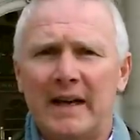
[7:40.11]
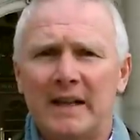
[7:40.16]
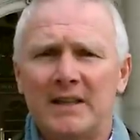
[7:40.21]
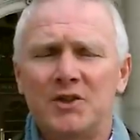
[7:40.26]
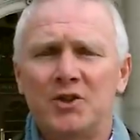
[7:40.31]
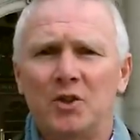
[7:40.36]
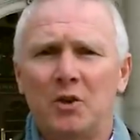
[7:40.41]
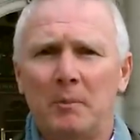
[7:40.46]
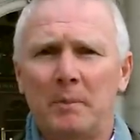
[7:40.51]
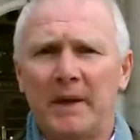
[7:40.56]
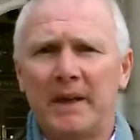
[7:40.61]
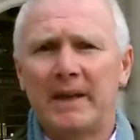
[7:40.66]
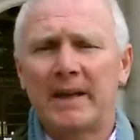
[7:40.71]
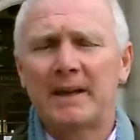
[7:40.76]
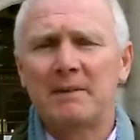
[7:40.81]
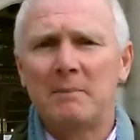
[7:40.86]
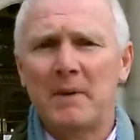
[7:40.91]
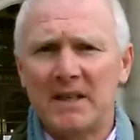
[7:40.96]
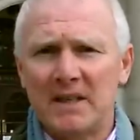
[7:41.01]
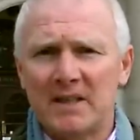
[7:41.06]
and you're being
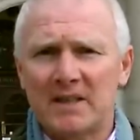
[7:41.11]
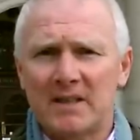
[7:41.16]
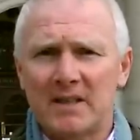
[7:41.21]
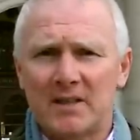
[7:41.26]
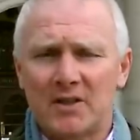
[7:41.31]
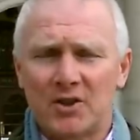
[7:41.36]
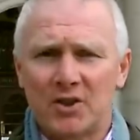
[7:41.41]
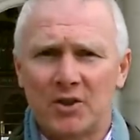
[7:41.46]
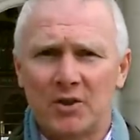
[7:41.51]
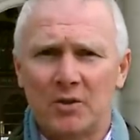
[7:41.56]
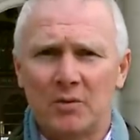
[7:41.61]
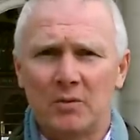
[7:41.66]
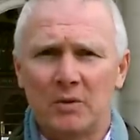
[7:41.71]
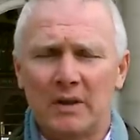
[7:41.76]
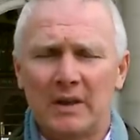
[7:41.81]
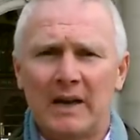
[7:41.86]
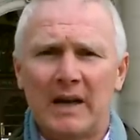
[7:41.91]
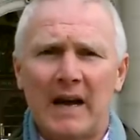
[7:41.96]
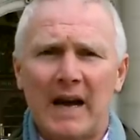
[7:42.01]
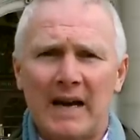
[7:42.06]
administered to
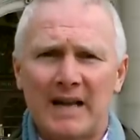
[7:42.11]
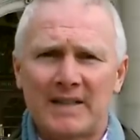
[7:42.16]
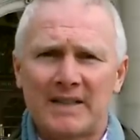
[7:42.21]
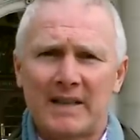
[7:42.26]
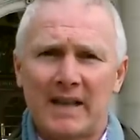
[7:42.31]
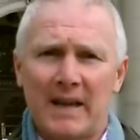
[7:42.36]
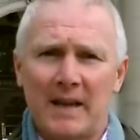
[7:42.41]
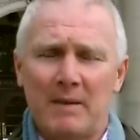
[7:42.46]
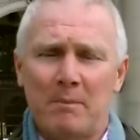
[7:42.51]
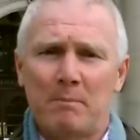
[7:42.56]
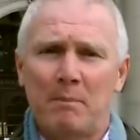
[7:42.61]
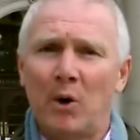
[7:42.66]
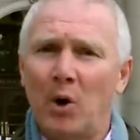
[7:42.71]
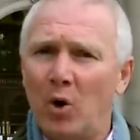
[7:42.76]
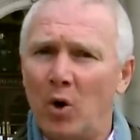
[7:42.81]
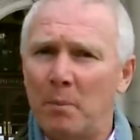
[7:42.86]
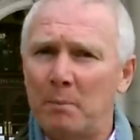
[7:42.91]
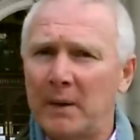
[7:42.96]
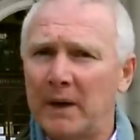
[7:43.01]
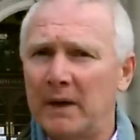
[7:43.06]
as a
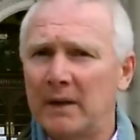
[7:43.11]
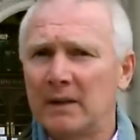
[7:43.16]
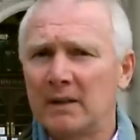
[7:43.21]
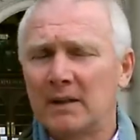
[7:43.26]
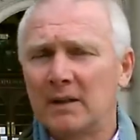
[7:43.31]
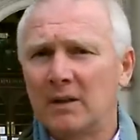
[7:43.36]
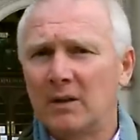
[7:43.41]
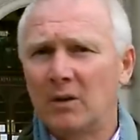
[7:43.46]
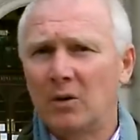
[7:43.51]
pauper